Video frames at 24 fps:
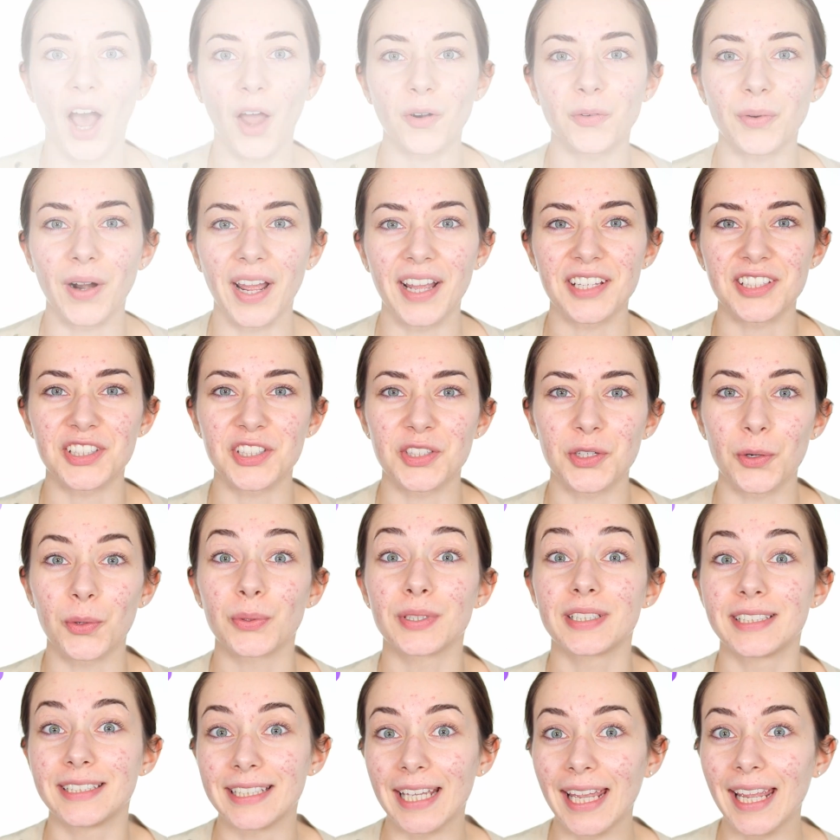Alright,
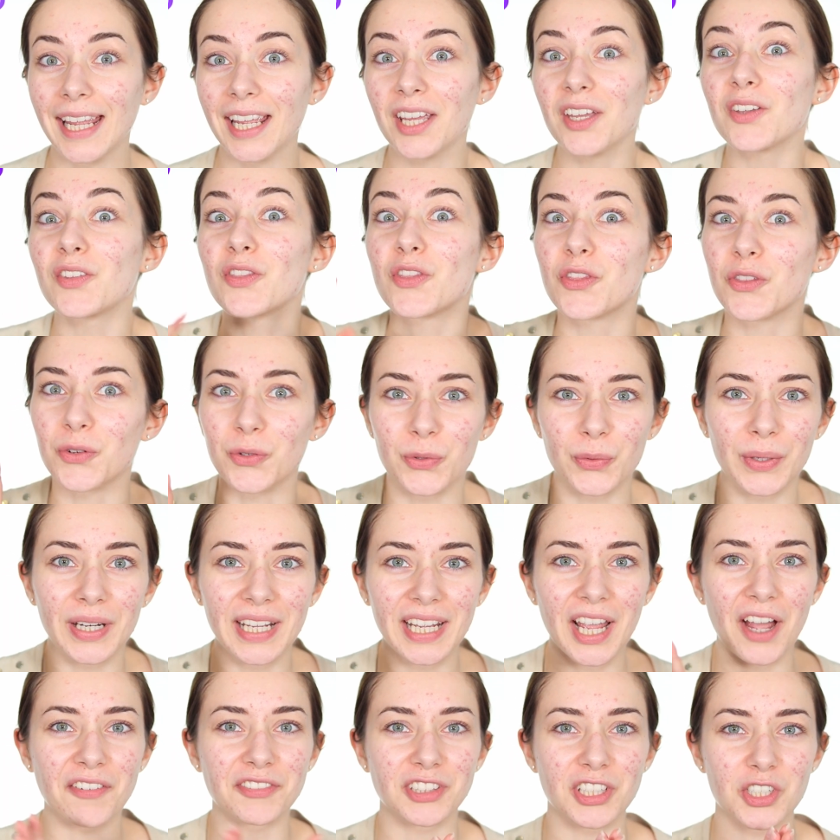so day
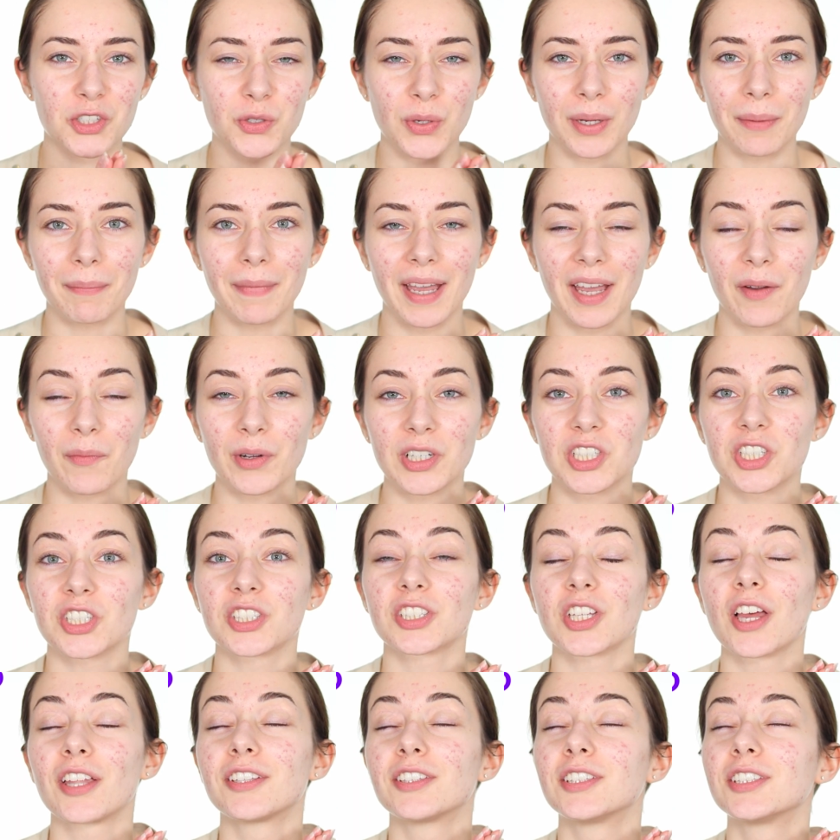3 of the treatment, which
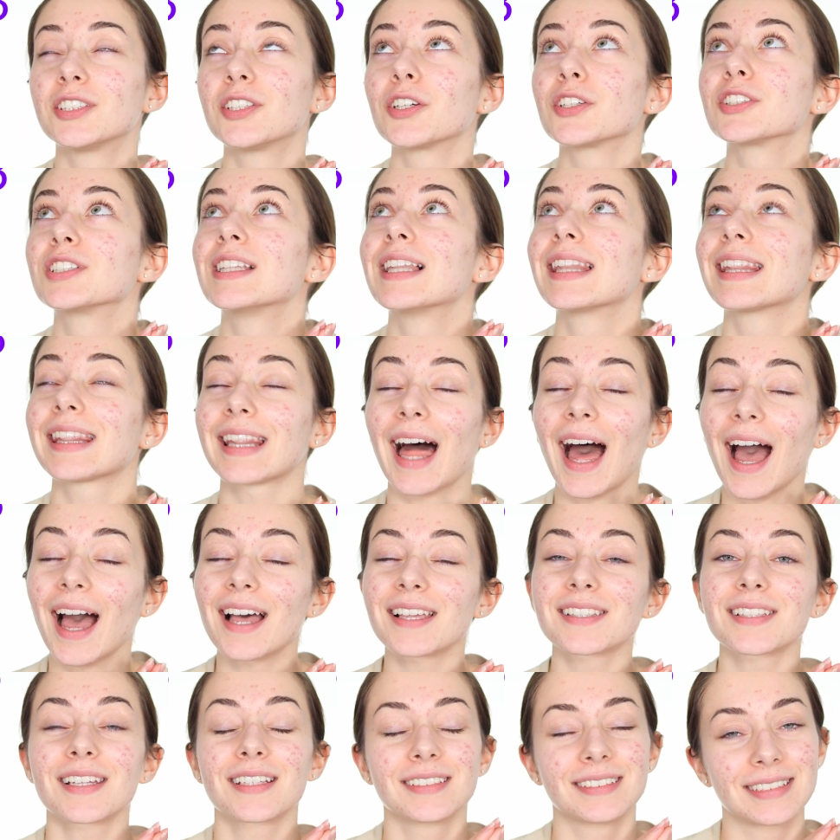is the
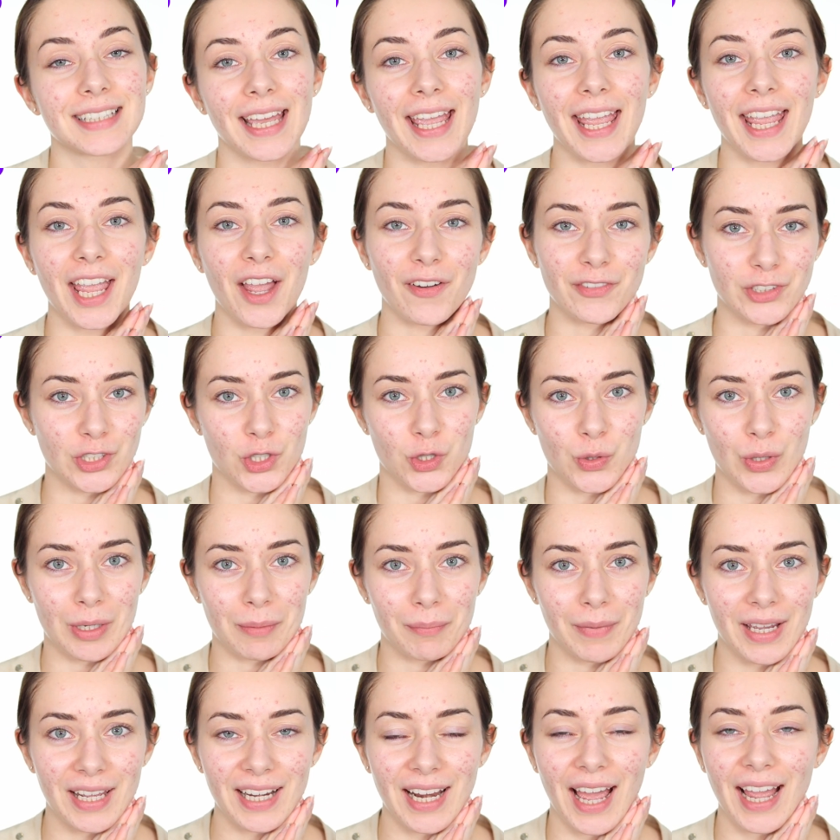last day of the
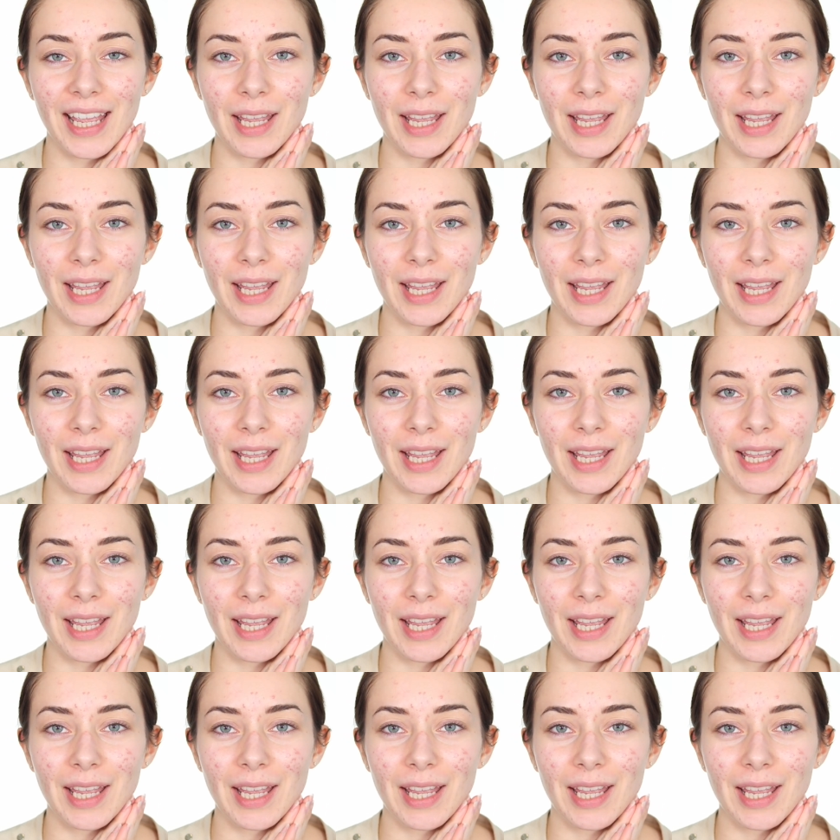treatment.